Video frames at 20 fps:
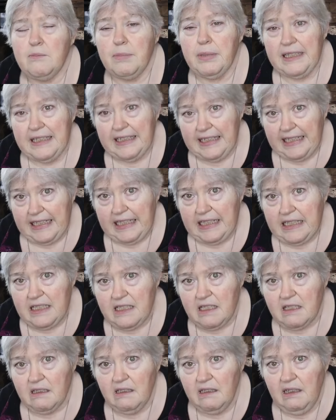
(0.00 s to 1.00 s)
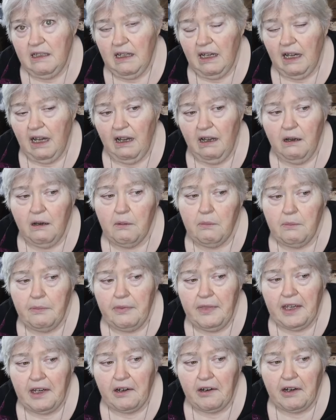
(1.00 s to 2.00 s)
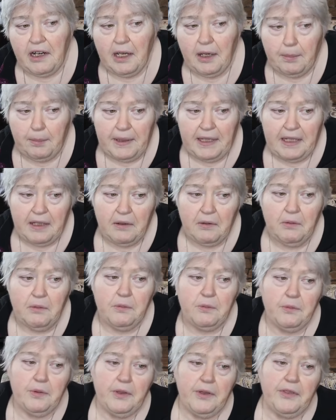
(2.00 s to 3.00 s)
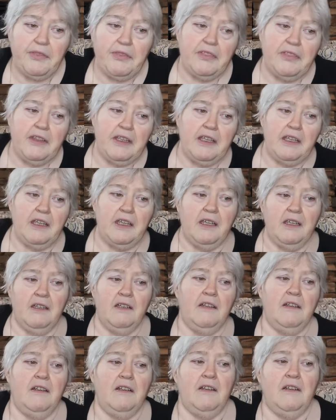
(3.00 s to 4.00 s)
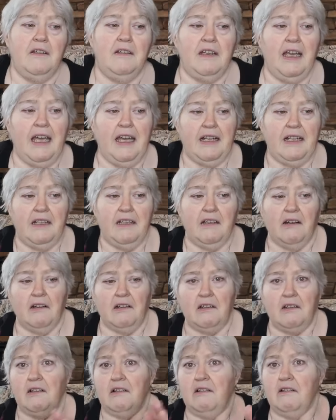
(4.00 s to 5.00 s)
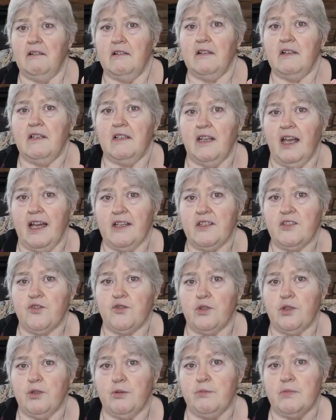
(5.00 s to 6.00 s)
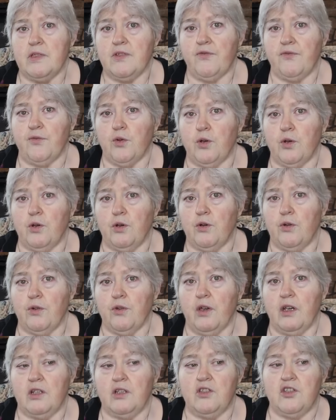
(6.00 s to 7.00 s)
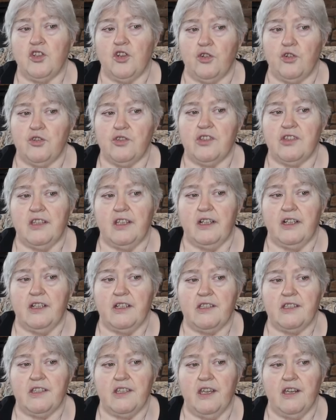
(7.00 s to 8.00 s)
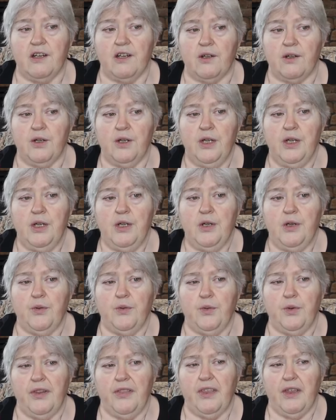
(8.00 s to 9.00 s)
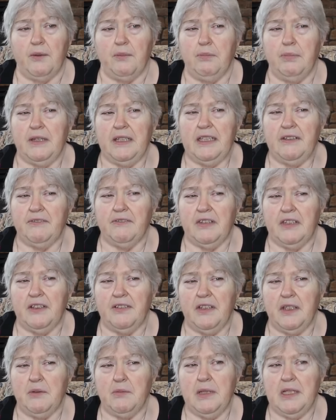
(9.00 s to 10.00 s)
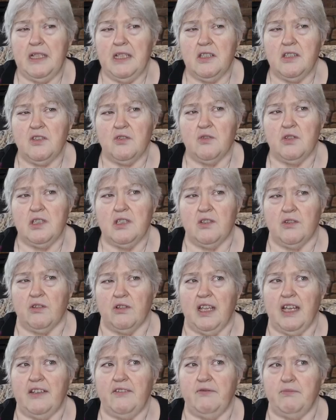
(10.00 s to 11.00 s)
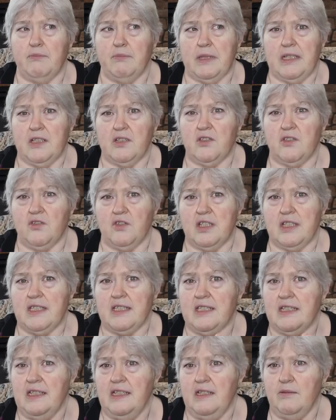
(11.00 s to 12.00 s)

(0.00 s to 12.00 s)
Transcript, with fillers: Belize. Um, they are helping with the adding on classrooms for a church that is there with, I believe, Living Ministries or Life Ministries.